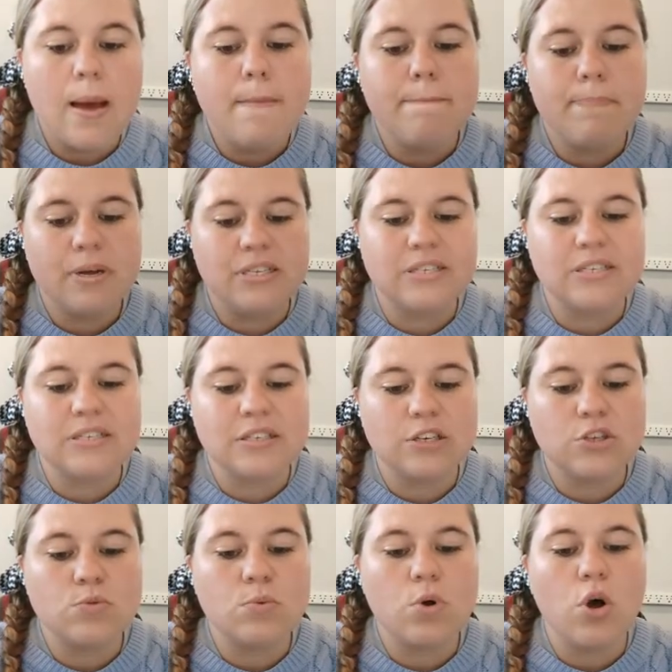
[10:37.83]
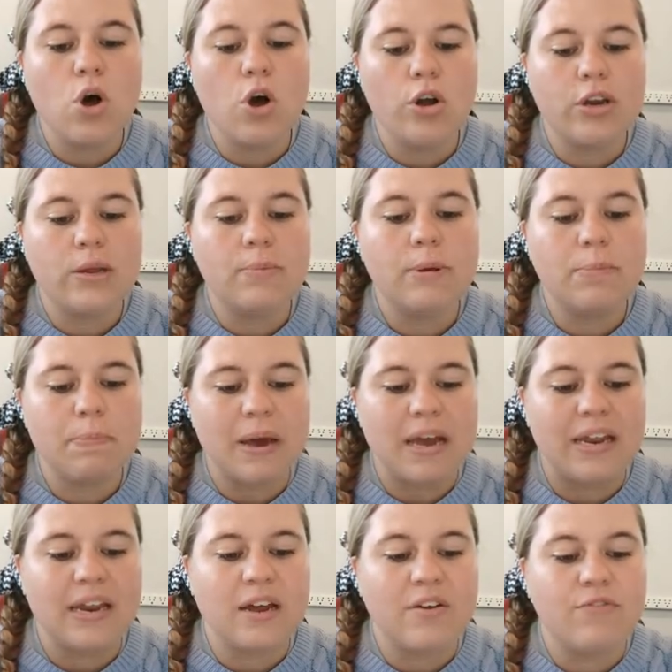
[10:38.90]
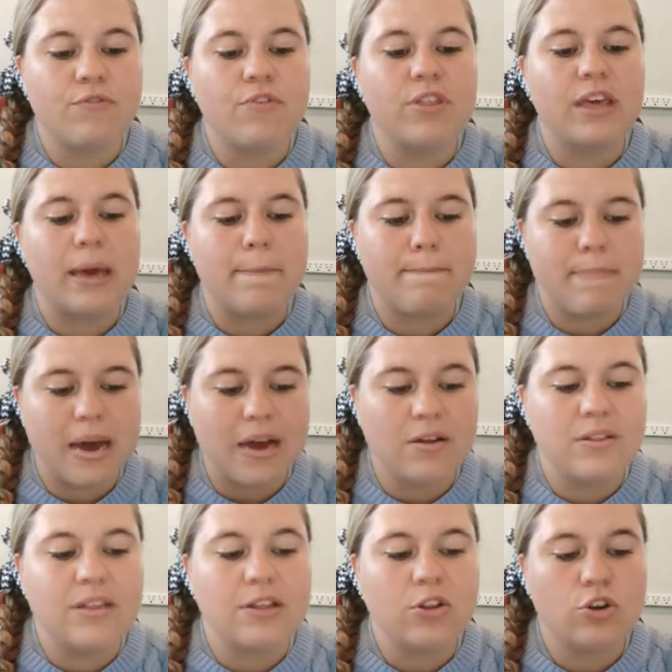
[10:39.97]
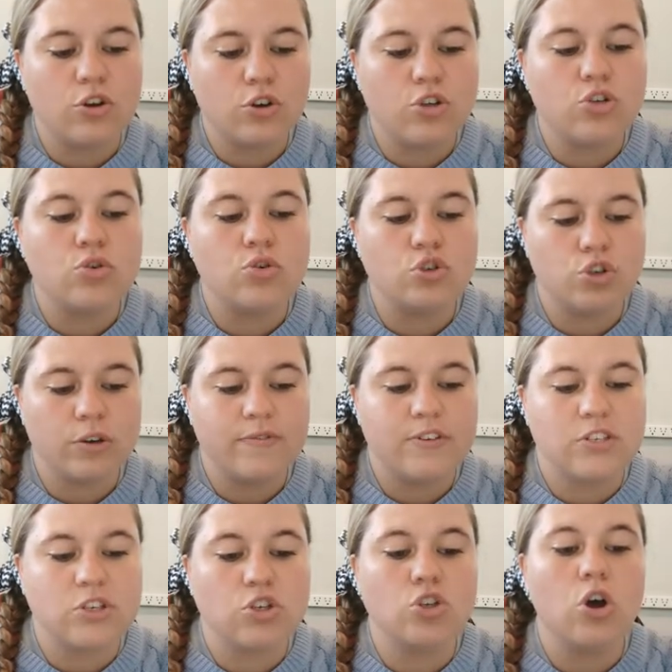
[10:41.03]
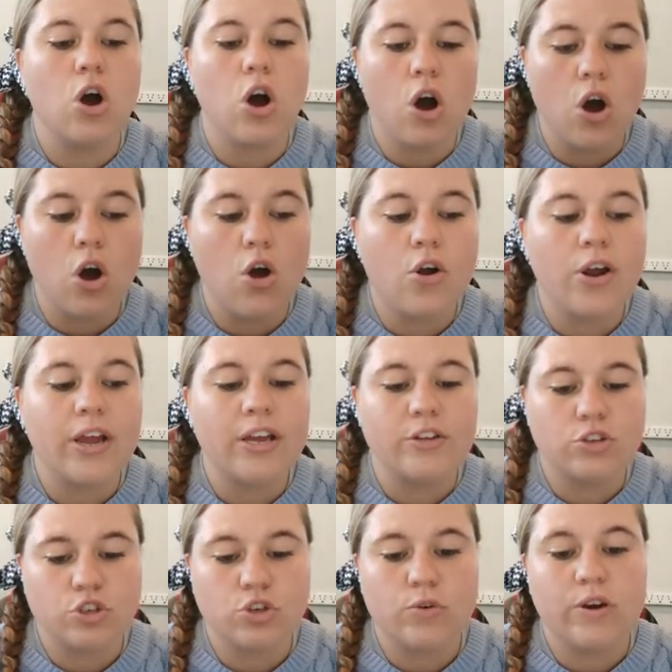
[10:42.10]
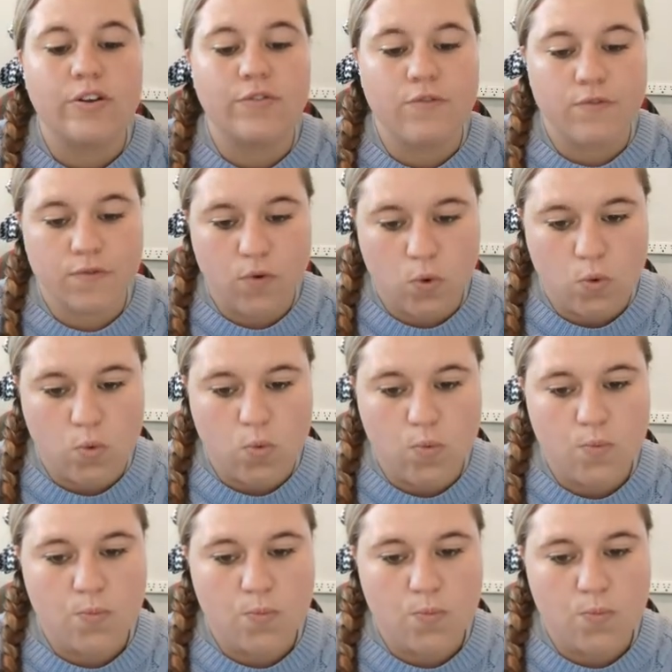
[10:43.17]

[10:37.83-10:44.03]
Businesses will only be paid out for the amount that the goods or services are insured for.